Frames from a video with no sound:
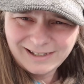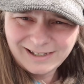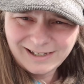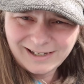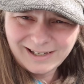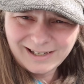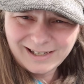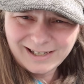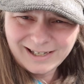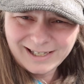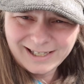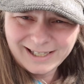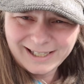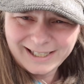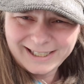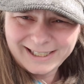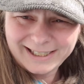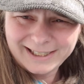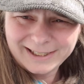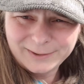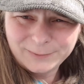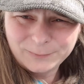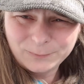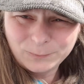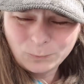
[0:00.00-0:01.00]
Hi
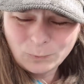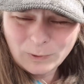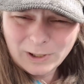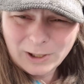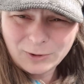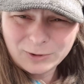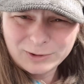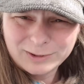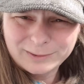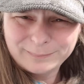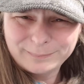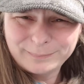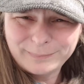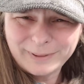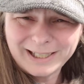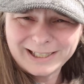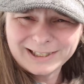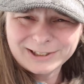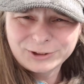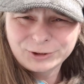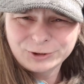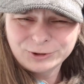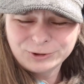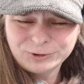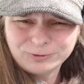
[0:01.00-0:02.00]
and welcome
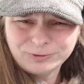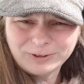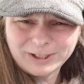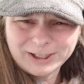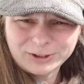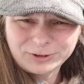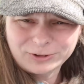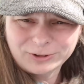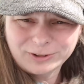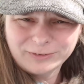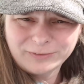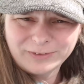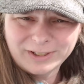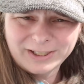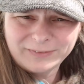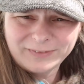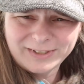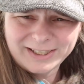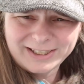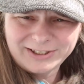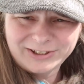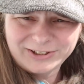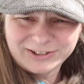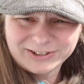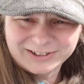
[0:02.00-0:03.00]
back to Retro
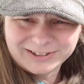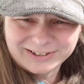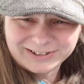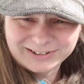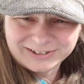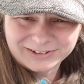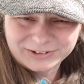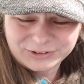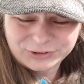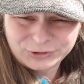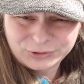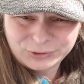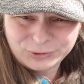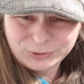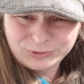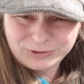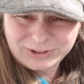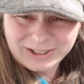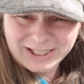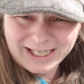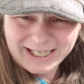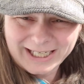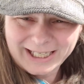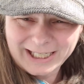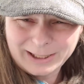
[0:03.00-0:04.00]
Renovations.
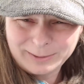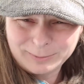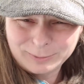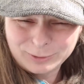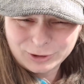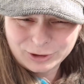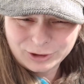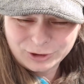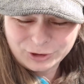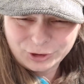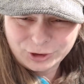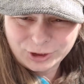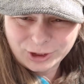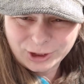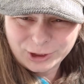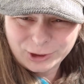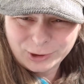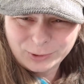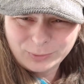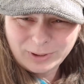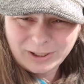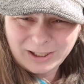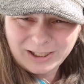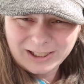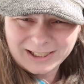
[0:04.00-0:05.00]
Today I'm going to show
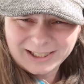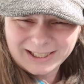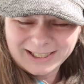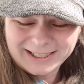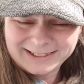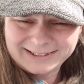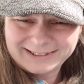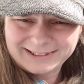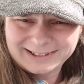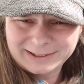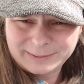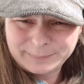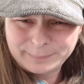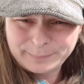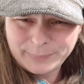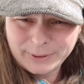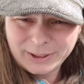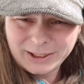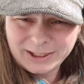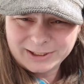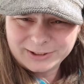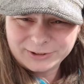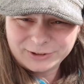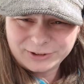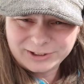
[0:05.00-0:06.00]
you our latest
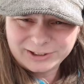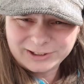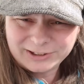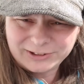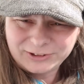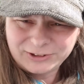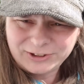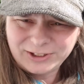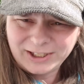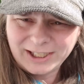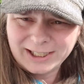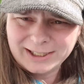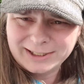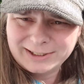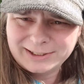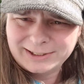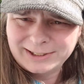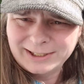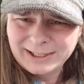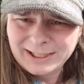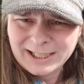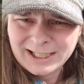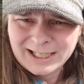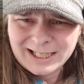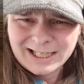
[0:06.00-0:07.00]
purchase.
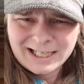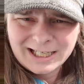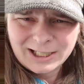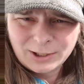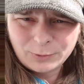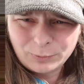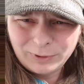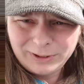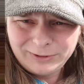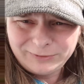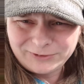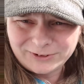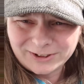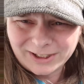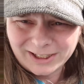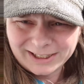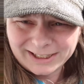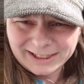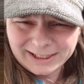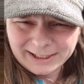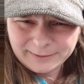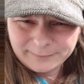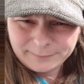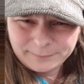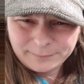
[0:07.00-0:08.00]
Yes, we've done
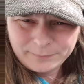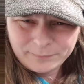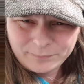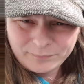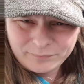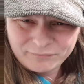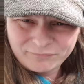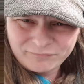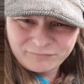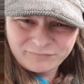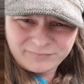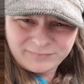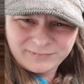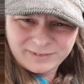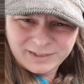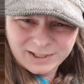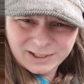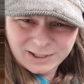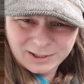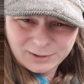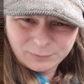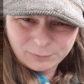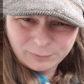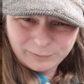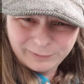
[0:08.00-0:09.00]
it.
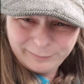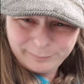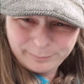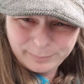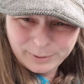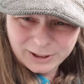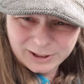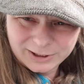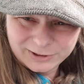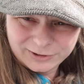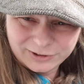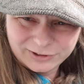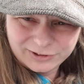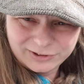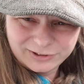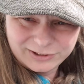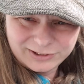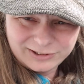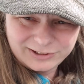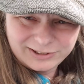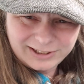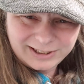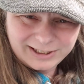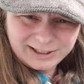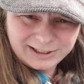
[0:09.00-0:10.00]
We've purchased
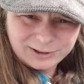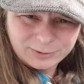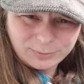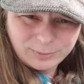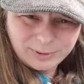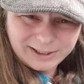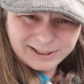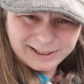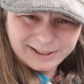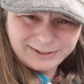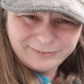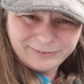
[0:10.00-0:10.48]
a T25.